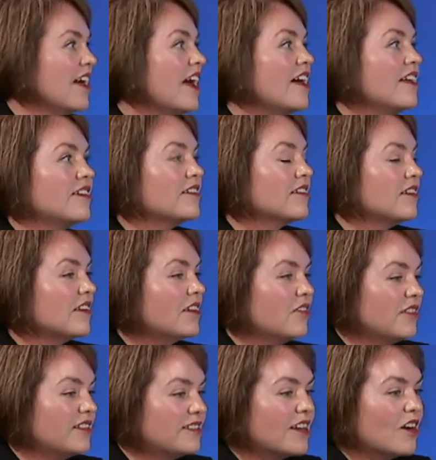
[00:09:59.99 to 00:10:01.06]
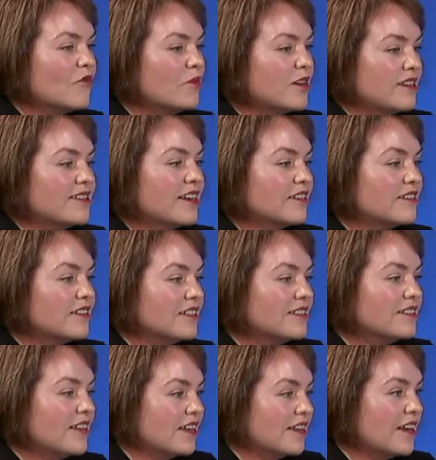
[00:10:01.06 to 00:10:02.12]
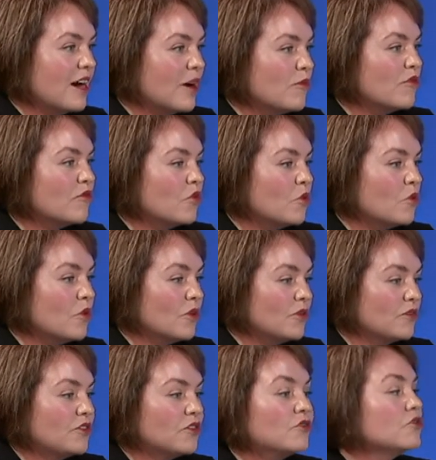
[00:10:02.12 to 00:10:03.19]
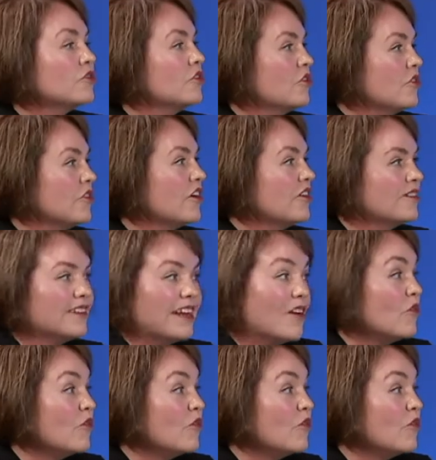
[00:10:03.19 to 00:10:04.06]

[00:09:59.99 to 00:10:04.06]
And this government is actually setting up for children who don't have a